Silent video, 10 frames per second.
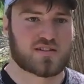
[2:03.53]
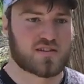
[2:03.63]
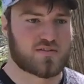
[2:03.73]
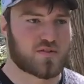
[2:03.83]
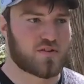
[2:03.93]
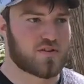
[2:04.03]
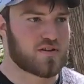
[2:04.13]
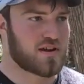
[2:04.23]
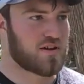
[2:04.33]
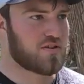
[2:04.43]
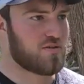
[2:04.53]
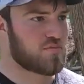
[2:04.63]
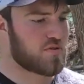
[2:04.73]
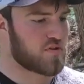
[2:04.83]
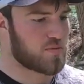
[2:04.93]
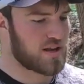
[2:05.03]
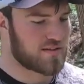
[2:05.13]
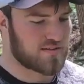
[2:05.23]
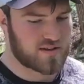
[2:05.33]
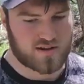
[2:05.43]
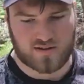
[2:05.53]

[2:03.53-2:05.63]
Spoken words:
for how to improve your bait site.